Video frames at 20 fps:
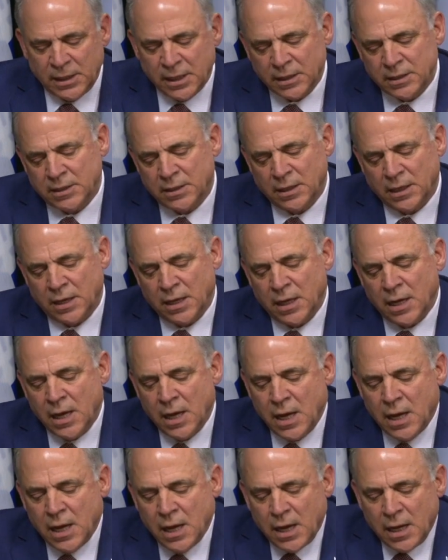that. Uh,
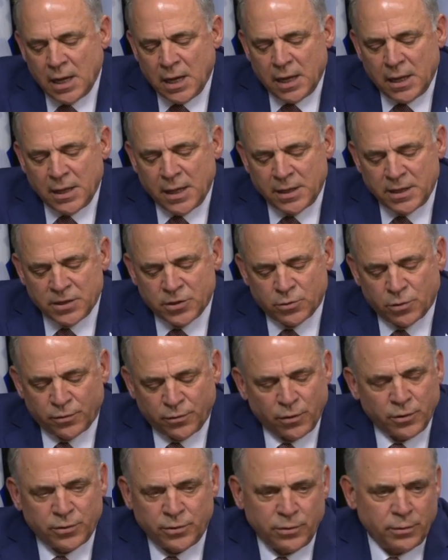that is
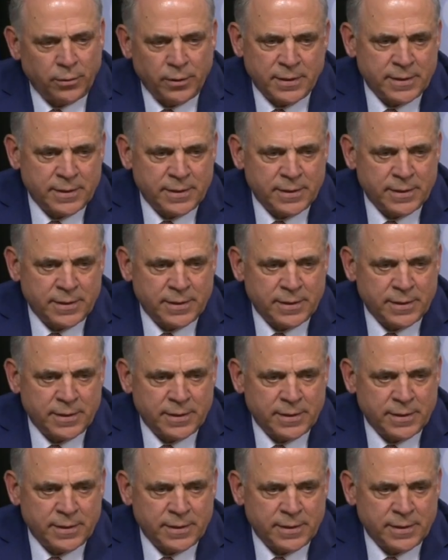referred to.